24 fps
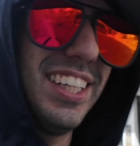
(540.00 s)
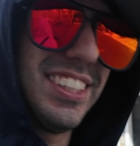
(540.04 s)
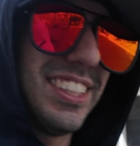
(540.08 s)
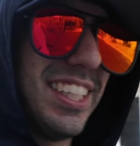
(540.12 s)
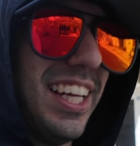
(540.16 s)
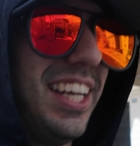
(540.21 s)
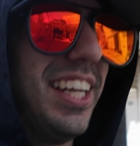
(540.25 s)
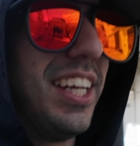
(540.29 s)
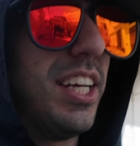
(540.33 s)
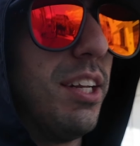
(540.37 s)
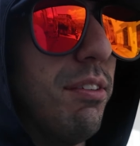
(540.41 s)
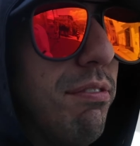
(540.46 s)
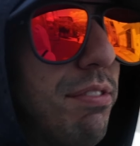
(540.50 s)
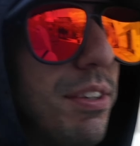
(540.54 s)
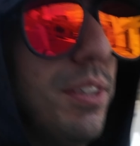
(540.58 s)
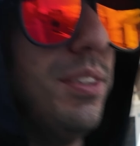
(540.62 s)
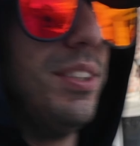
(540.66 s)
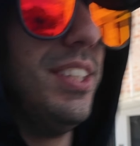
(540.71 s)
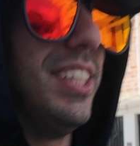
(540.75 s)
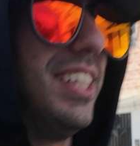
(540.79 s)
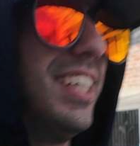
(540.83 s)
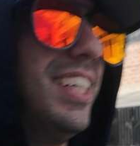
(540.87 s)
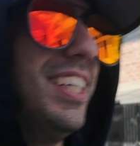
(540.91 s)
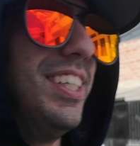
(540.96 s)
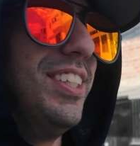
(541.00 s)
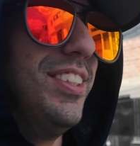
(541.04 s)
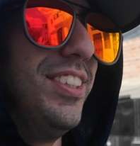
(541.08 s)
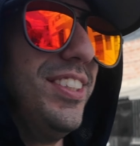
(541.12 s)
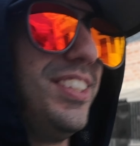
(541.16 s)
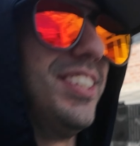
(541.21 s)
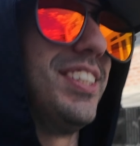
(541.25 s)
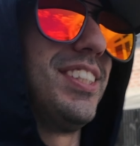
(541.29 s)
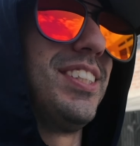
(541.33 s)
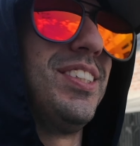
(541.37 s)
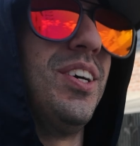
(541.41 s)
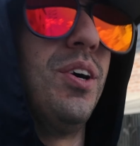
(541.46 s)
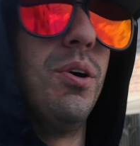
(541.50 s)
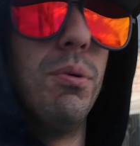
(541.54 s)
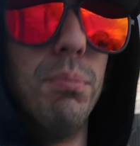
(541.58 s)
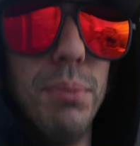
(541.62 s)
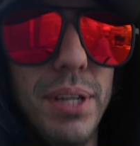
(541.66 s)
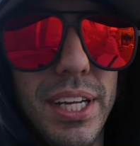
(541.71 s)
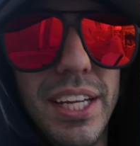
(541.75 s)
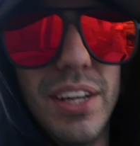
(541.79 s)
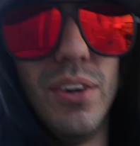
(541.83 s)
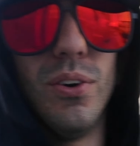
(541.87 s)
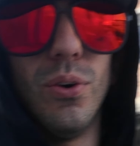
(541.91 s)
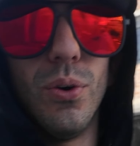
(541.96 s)
that's kind of confusing. You just told
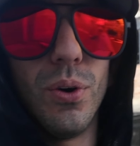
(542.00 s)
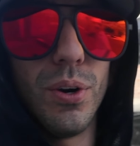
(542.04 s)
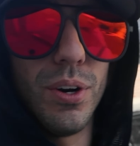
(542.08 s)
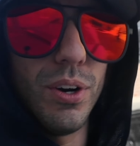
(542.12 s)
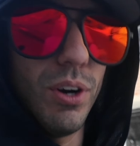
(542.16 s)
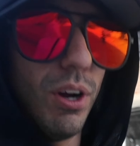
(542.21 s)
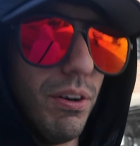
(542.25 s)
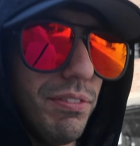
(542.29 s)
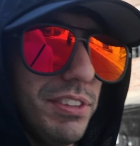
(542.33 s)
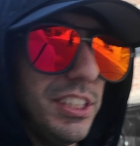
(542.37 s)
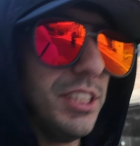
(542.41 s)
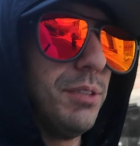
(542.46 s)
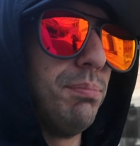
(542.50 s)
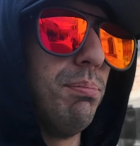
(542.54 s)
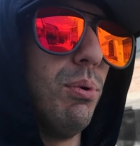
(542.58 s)
me to order off this